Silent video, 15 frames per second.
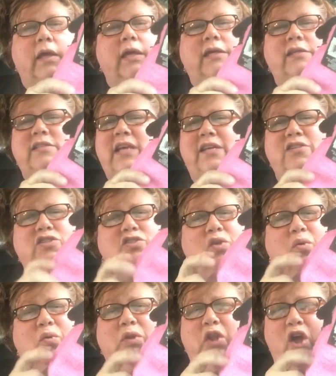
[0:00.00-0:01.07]
It takes
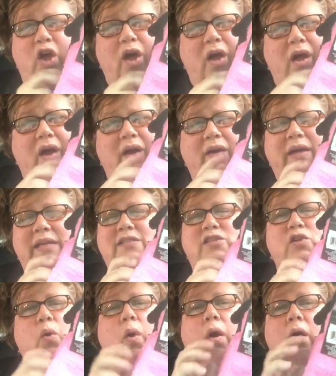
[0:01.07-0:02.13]
so long, it's
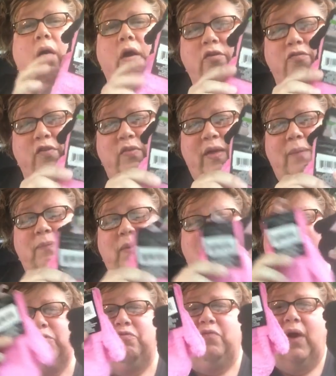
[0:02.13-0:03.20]
so hard for them,
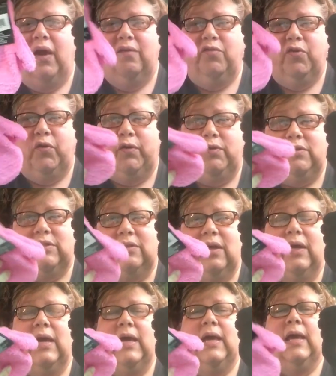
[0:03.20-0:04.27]
even 5 year olds.
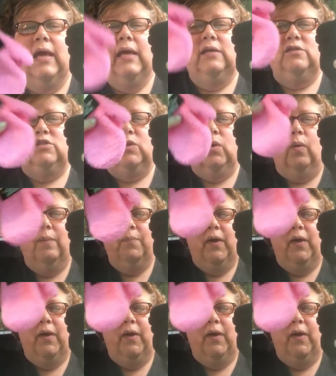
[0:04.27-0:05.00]
And so I